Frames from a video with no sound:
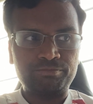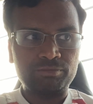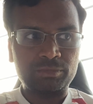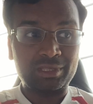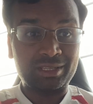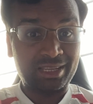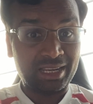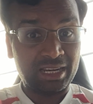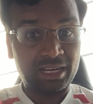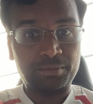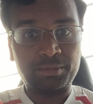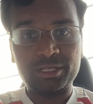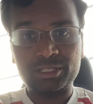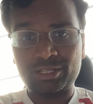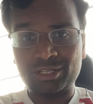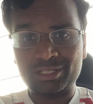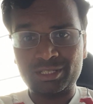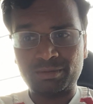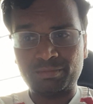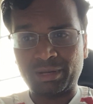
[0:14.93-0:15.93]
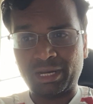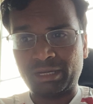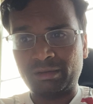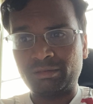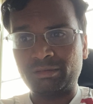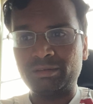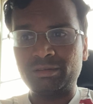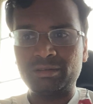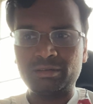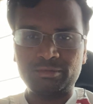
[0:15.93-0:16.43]
database design
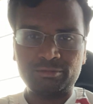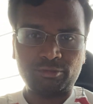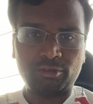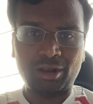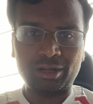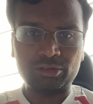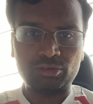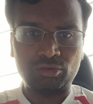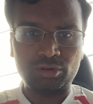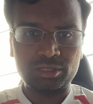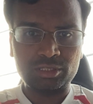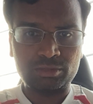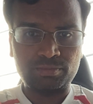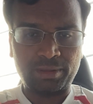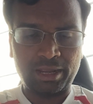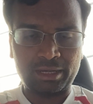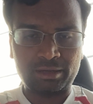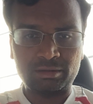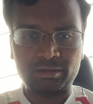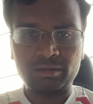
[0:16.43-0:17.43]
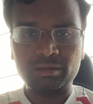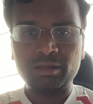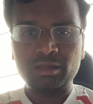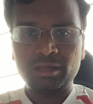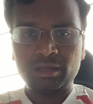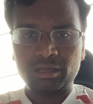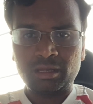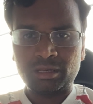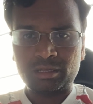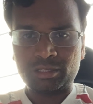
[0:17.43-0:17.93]
pattern, fault tolerance pattern.
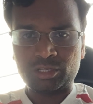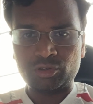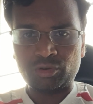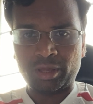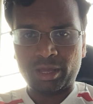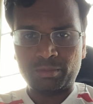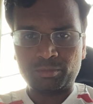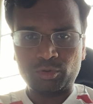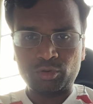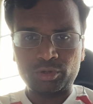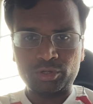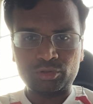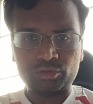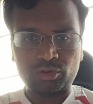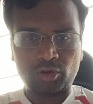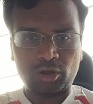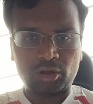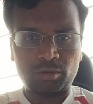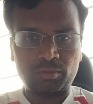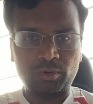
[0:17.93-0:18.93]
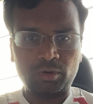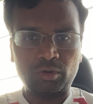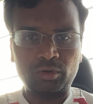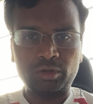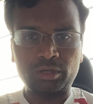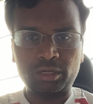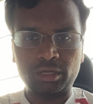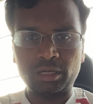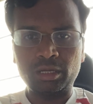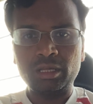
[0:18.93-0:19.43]
Today, I'm going to talk
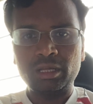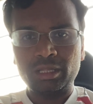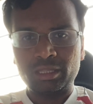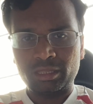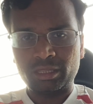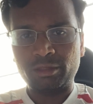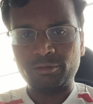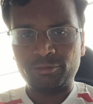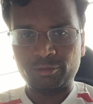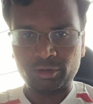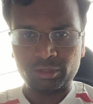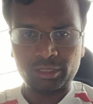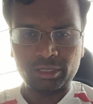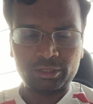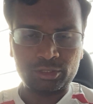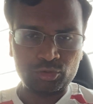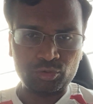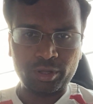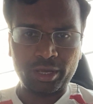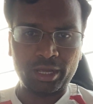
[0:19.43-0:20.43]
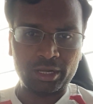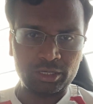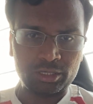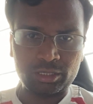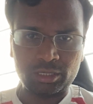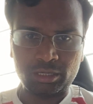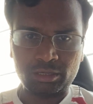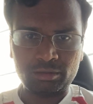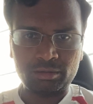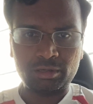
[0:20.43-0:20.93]
about the further today and
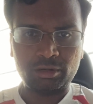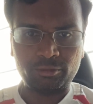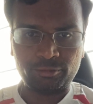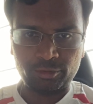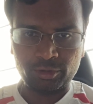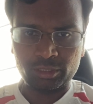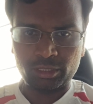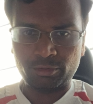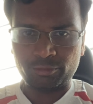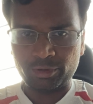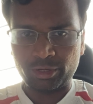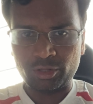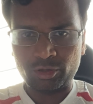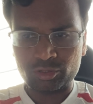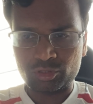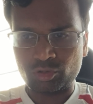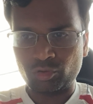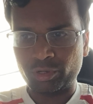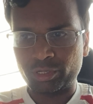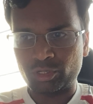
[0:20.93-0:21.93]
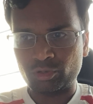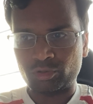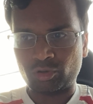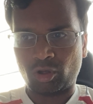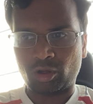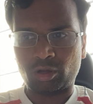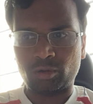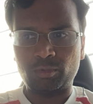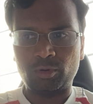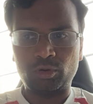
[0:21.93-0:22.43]
further videos going to
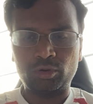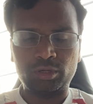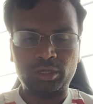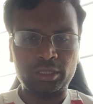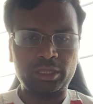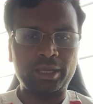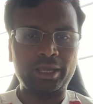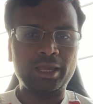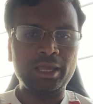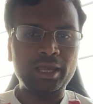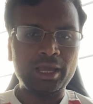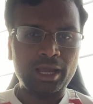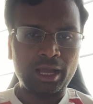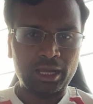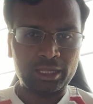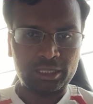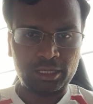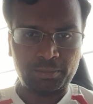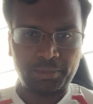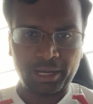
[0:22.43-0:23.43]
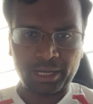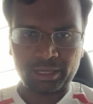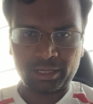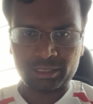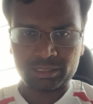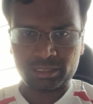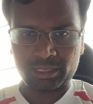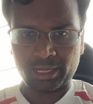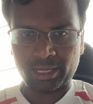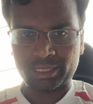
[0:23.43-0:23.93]
talk about the other
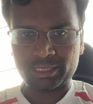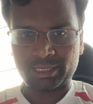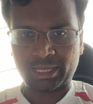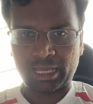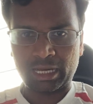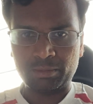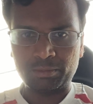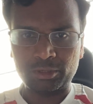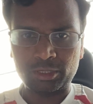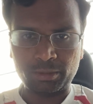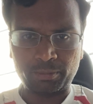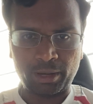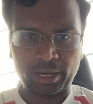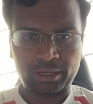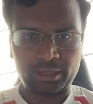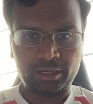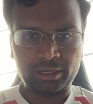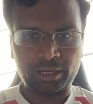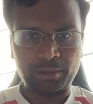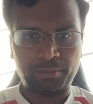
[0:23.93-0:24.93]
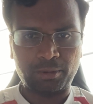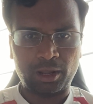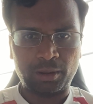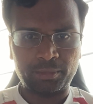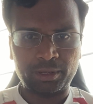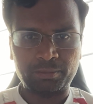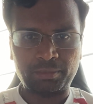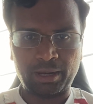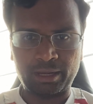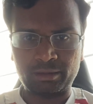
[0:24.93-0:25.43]
patterns like scalability pattern,
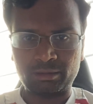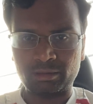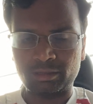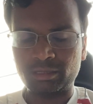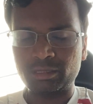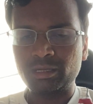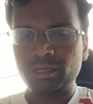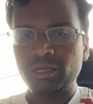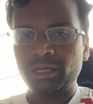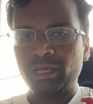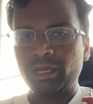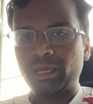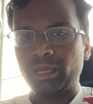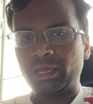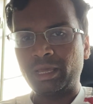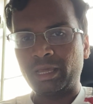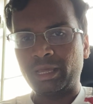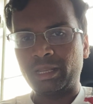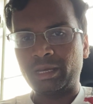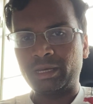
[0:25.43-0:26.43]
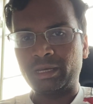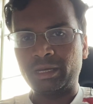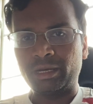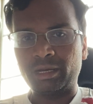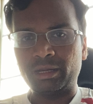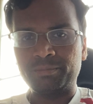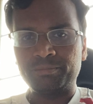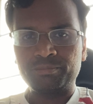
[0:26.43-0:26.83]
deployment pattern, and